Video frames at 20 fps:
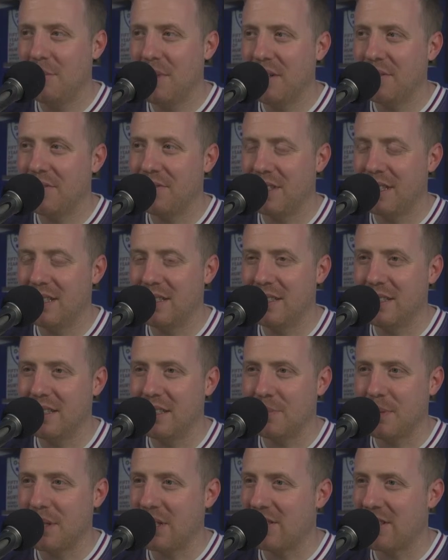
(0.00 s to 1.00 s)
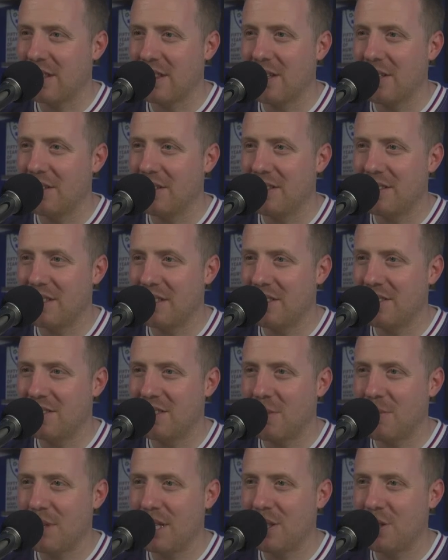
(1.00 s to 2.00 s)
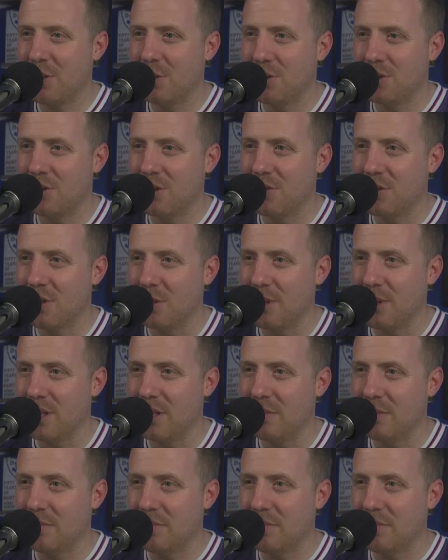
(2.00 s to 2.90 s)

flies. But there's so many cool stuff coming up.